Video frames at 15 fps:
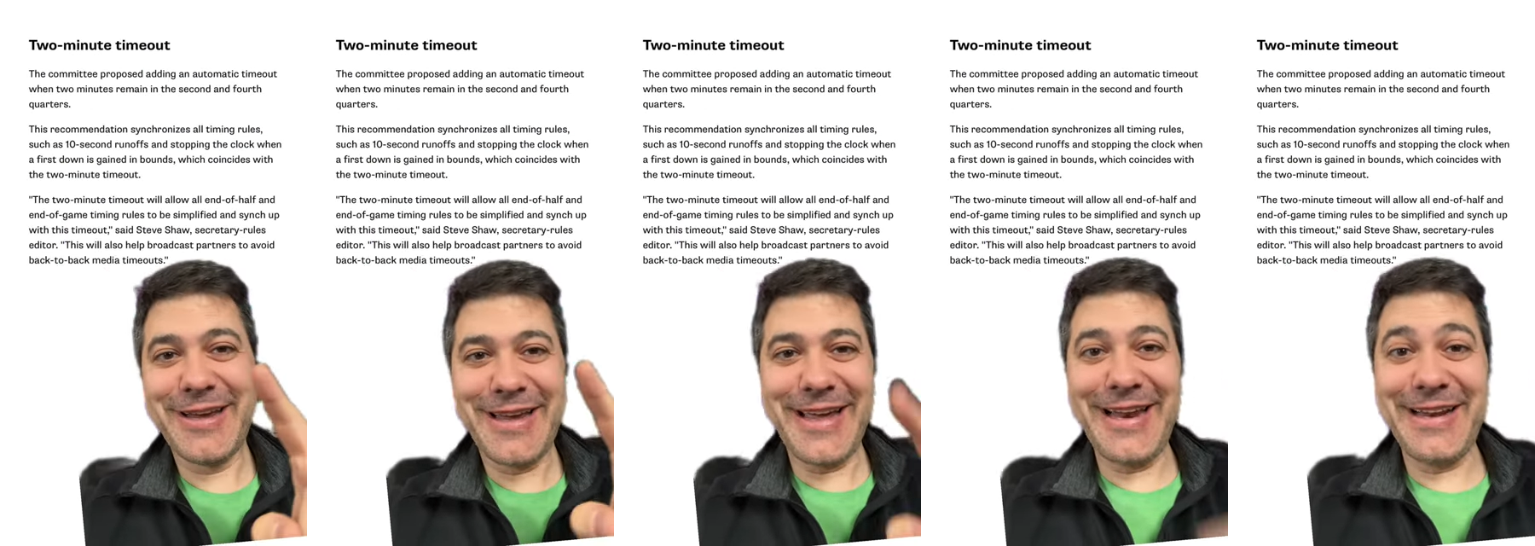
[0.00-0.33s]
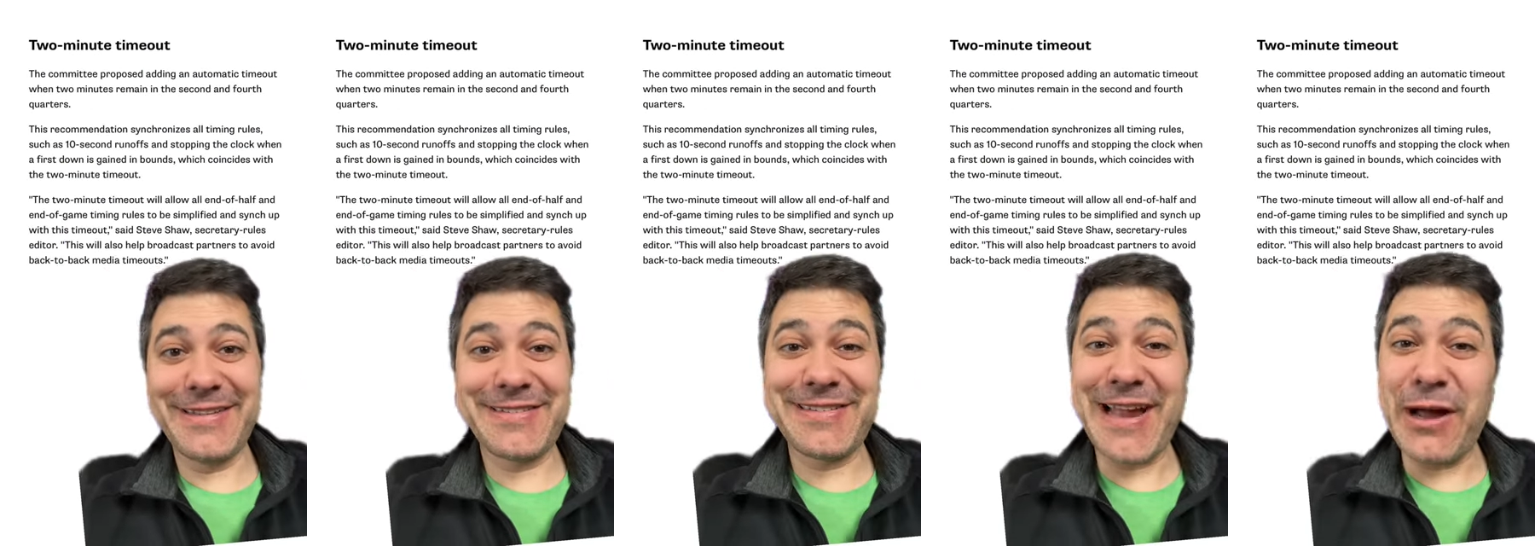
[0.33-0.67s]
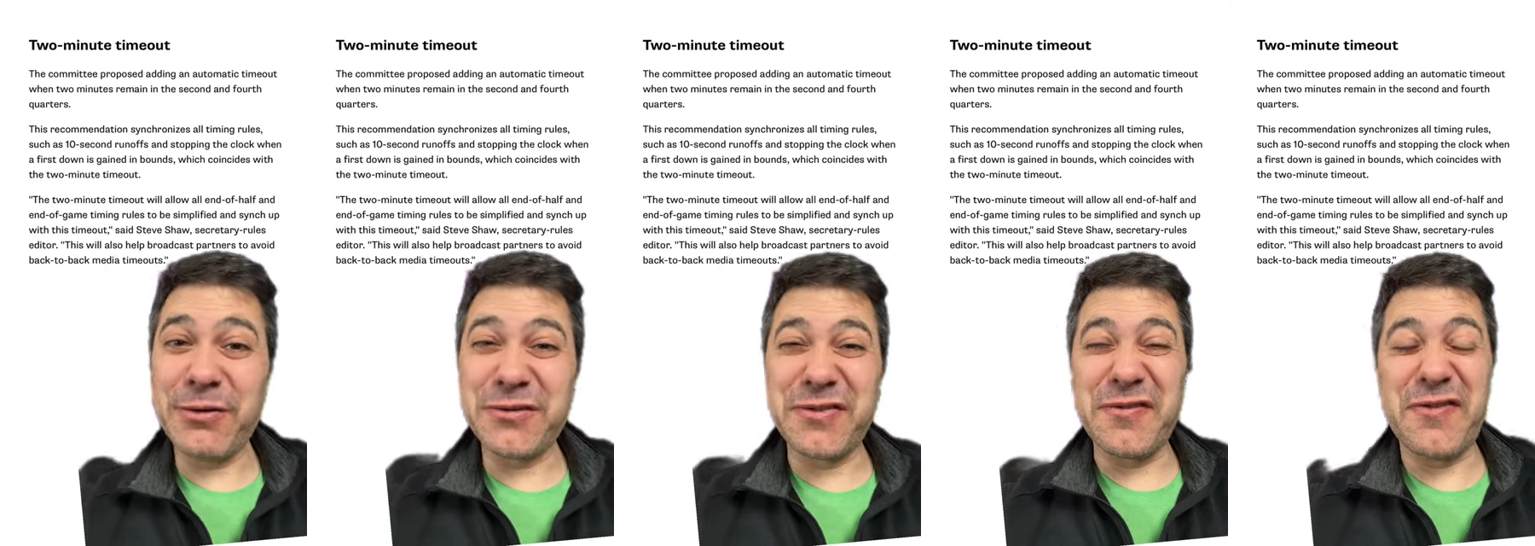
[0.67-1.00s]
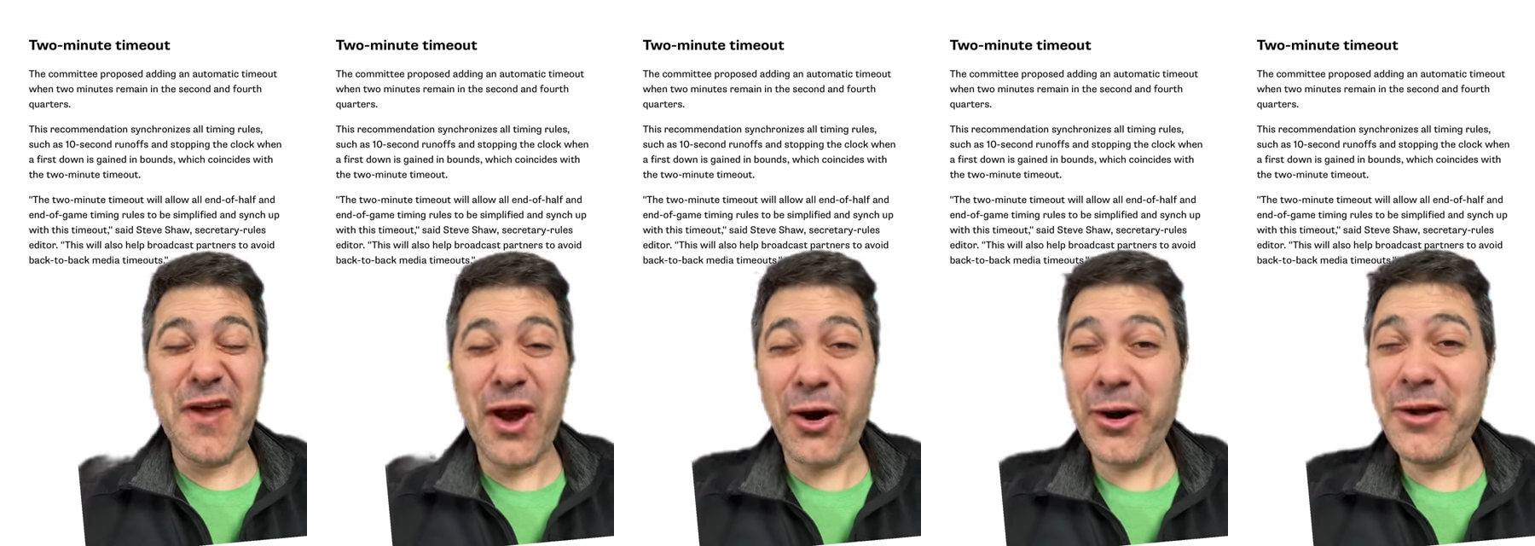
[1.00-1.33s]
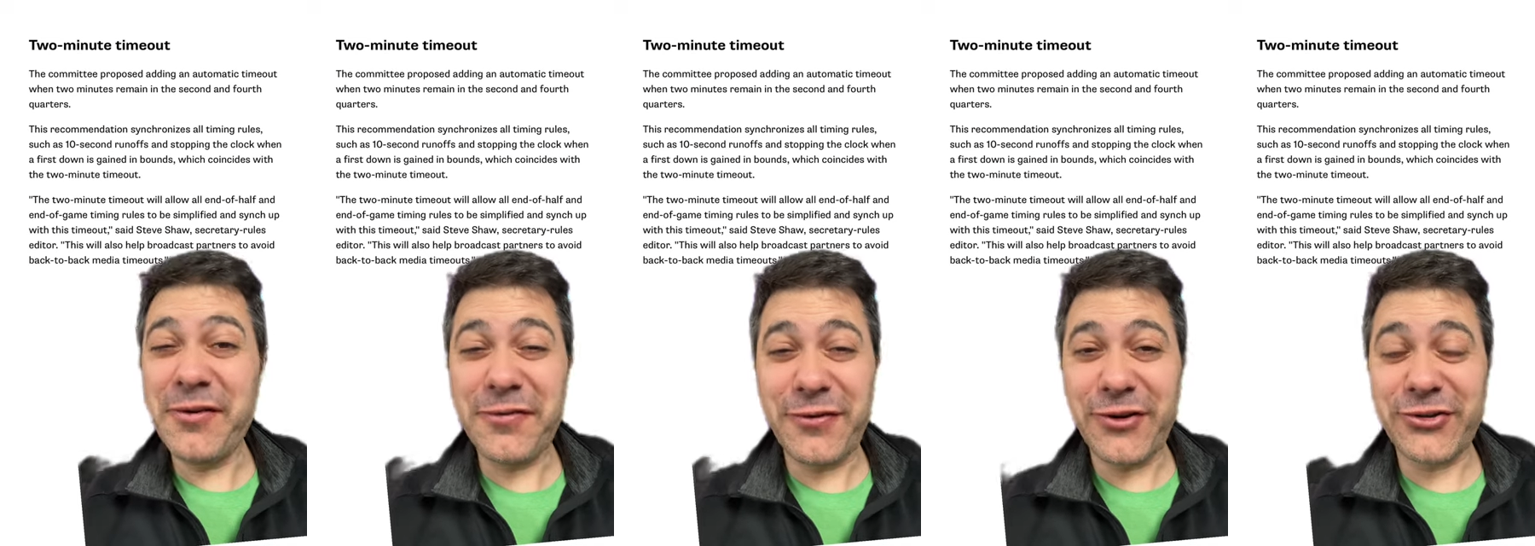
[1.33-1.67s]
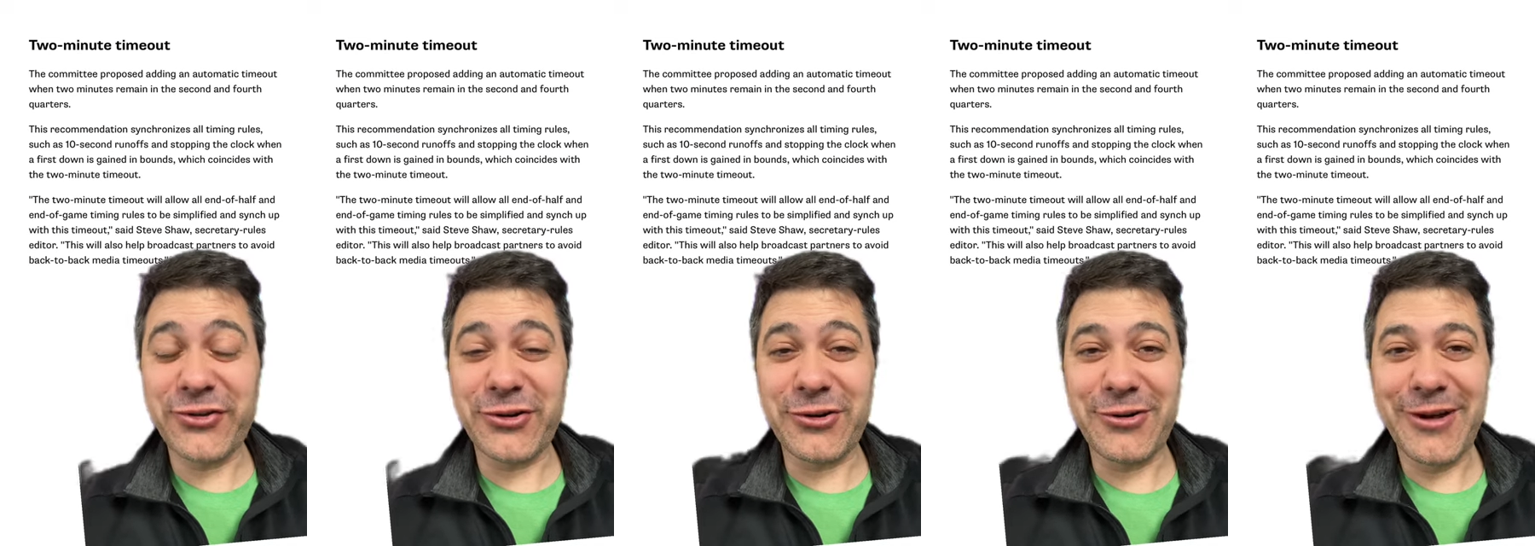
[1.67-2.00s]
and it sounds very
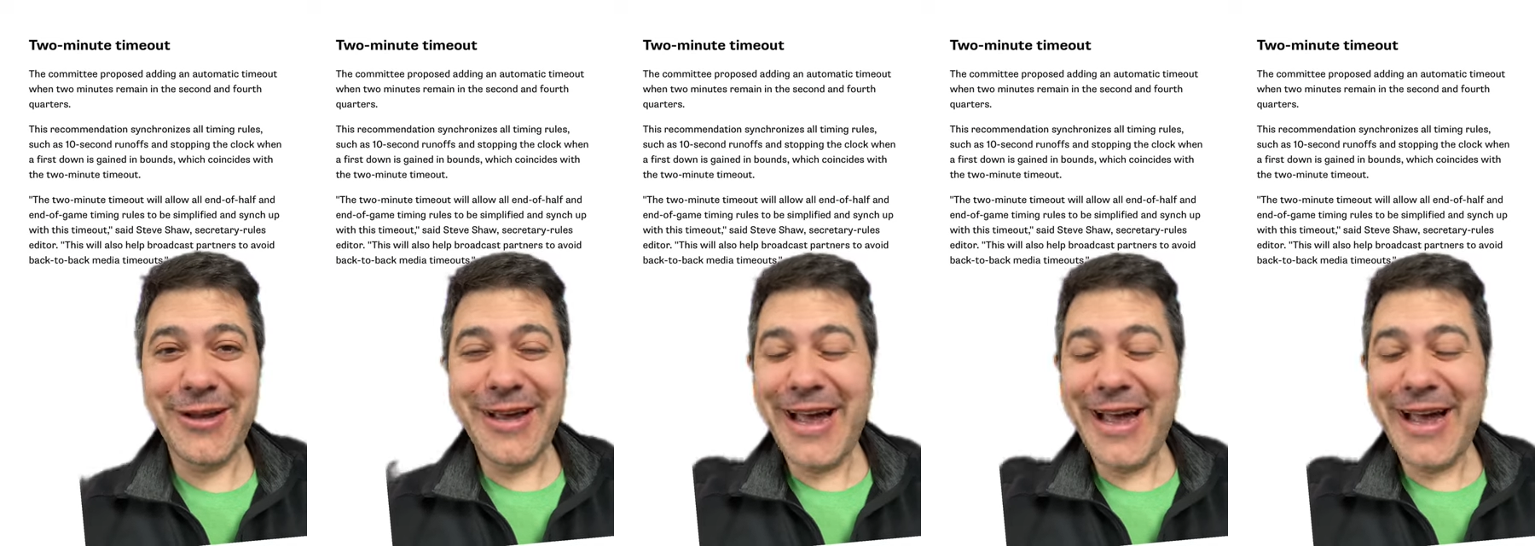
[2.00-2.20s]
official,